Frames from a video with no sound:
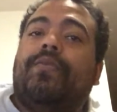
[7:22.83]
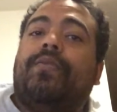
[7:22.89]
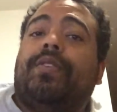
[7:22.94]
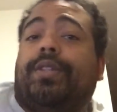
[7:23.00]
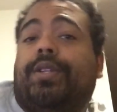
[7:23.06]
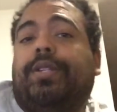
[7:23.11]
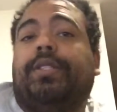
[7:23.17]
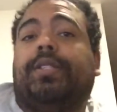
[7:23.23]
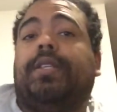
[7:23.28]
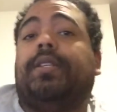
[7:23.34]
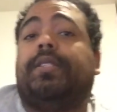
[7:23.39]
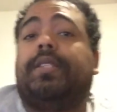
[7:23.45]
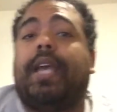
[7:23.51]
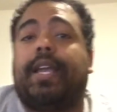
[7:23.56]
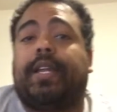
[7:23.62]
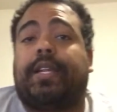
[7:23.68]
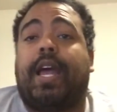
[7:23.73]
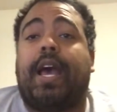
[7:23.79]
one is the
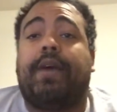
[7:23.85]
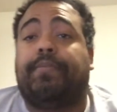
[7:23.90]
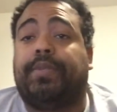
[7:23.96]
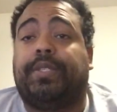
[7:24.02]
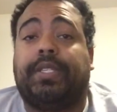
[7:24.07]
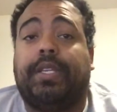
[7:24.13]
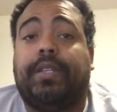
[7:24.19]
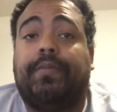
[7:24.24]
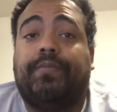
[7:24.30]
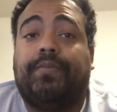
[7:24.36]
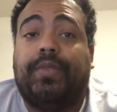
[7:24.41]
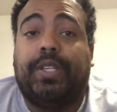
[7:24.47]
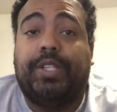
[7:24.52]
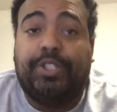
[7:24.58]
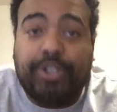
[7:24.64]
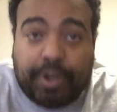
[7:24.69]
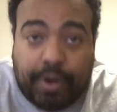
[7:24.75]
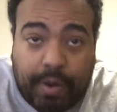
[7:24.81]
exact opposite.
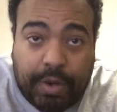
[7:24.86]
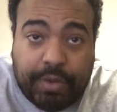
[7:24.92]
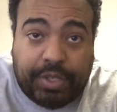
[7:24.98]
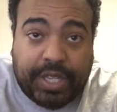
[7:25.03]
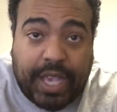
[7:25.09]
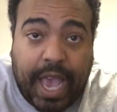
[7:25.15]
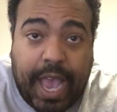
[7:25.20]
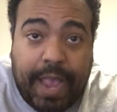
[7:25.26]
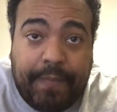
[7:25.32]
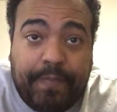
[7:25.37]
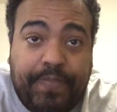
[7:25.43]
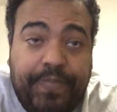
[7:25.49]
It's your gross guy.